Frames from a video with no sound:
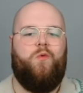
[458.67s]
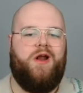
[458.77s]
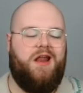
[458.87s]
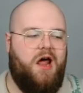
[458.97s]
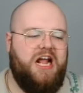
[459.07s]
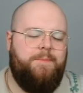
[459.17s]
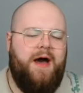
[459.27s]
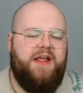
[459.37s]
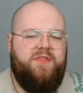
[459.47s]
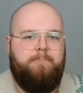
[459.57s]
what I like
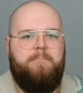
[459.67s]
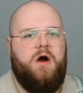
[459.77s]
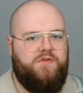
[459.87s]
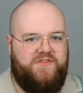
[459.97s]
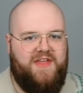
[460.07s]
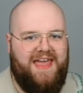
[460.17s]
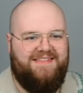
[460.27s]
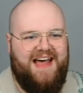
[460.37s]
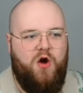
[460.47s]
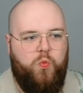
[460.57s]
about it the most
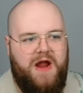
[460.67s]
is that